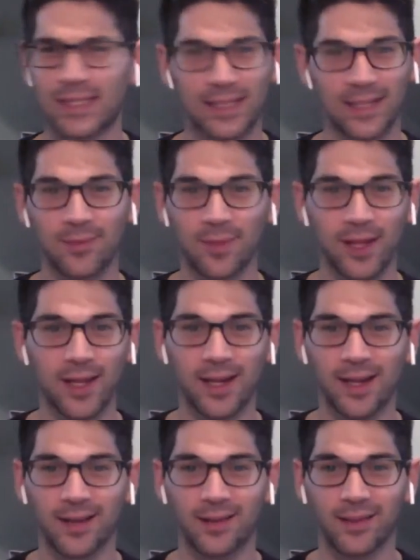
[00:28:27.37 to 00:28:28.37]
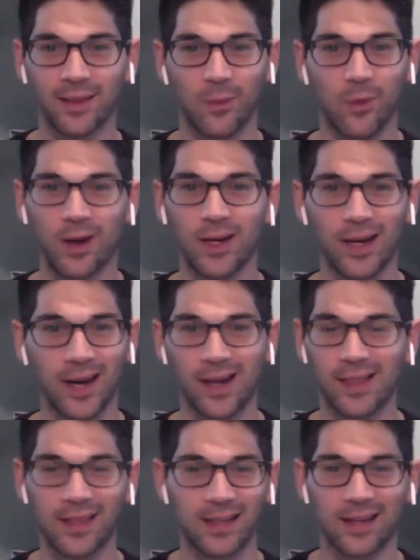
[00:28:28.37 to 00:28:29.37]
seem like they wanted
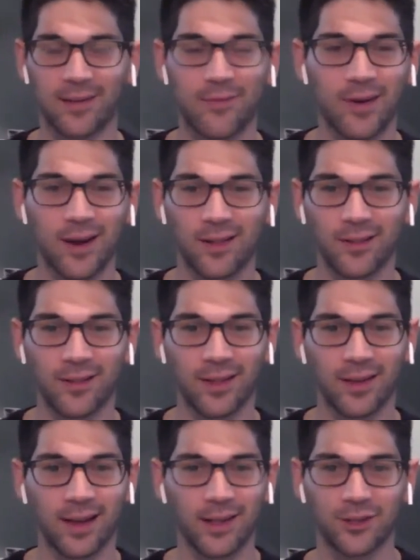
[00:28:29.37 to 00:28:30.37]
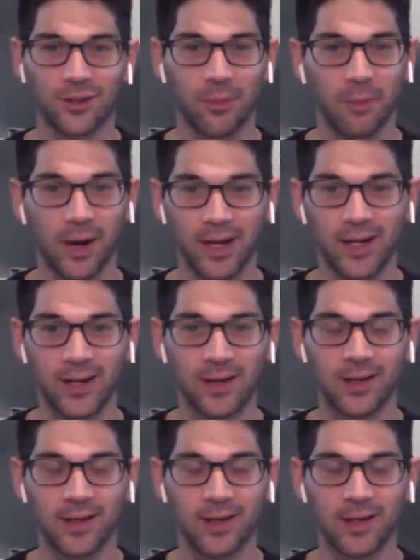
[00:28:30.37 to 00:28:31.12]
anything different other than extra money.